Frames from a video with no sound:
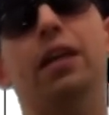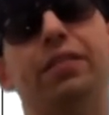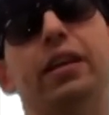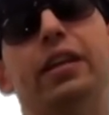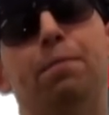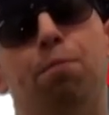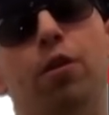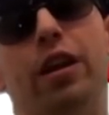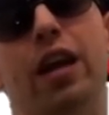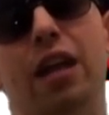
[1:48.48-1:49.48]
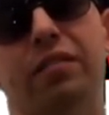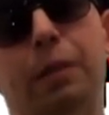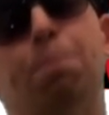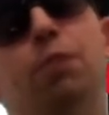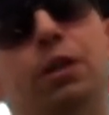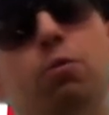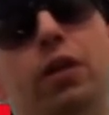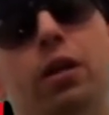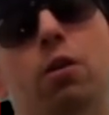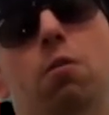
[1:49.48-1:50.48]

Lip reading: It's gonna get pretty nasty pretty quick,